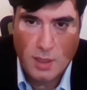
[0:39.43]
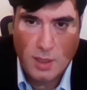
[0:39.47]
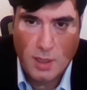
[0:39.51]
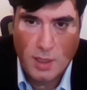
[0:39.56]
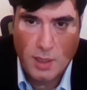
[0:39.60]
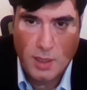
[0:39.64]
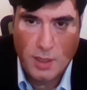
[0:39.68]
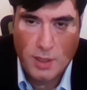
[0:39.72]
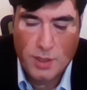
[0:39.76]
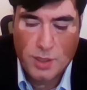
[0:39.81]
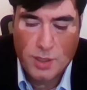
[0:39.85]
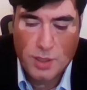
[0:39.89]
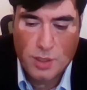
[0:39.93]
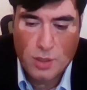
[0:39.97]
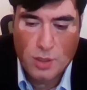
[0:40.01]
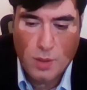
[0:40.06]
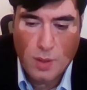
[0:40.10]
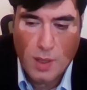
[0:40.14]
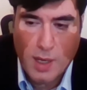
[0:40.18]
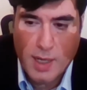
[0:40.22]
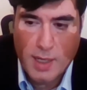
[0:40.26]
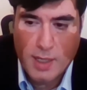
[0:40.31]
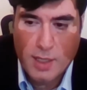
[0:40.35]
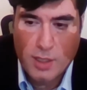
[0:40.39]
is
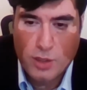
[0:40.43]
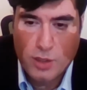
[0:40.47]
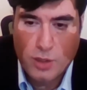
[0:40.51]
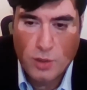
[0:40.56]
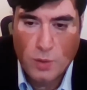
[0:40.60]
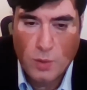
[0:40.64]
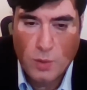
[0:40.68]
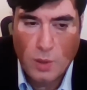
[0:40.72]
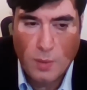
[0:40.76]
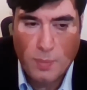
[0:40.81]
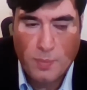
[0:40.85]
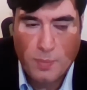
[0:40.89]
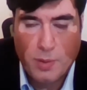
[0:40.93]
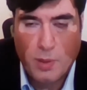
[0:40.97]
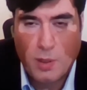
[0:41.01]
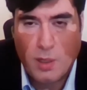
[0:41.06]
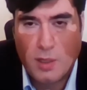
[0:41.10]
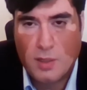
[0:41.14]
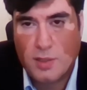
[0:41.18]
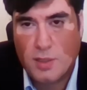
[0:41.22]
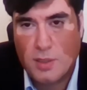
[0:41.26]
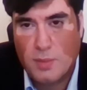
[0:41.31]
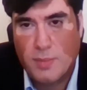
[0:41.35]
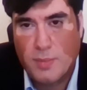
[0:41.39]
trying to
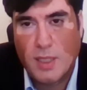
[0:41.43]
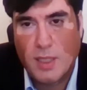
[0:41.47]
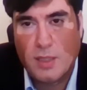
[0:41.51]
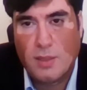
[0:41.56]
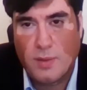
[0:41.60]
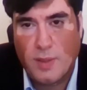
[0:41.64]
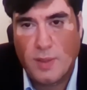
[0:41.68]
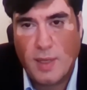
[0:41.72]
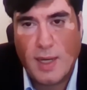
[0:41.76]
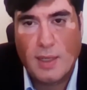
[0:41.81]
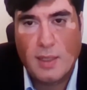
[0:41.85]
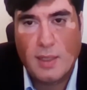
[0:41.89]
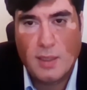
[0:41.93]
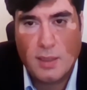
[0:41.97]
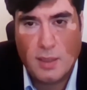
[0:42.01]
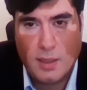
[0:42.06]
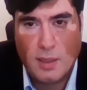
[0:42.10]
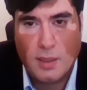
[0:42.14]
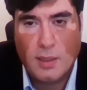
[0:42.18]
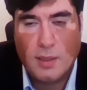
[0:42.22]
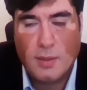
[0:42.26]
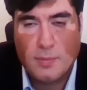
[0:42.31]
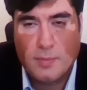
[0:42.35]
approximate reality,